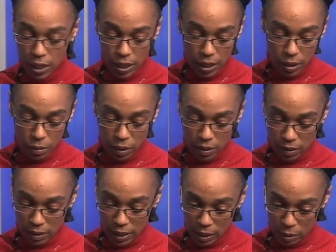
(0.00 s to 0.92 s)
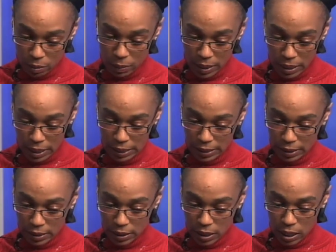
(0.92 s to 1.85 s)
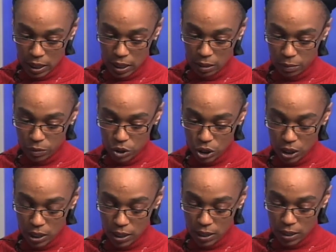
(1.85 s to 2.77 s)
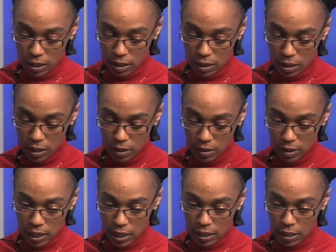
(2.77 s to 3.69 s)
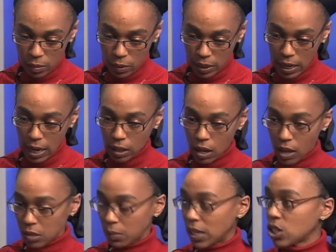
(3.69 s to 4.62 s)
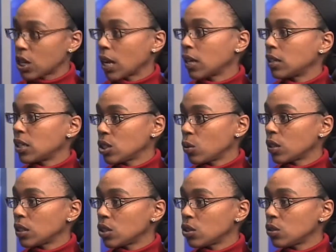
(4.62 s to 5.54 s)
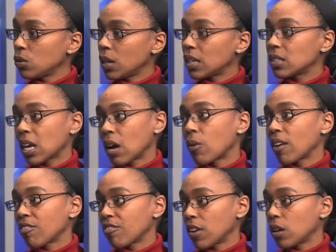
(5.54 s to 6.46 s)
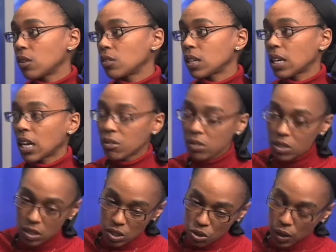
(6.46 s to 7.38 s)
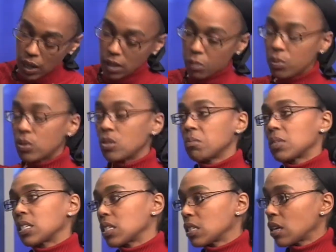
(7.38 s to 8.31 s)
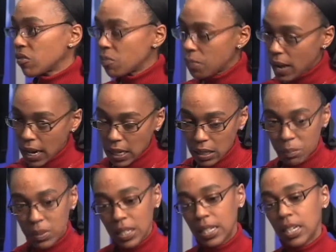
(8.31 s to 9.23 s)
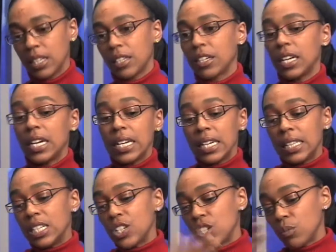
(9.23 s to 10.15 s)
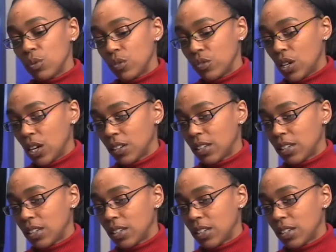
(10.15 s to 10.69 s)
with Naomi, and she said, when I lost my child at 22, that's how I felt, that I was just trying to pull myself back up together. Then she moved on in